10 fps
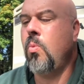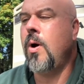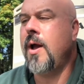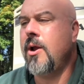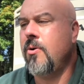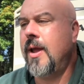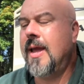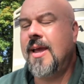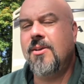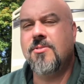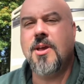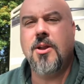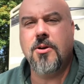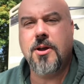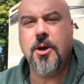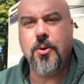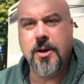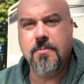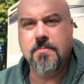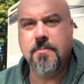wiring is color coded.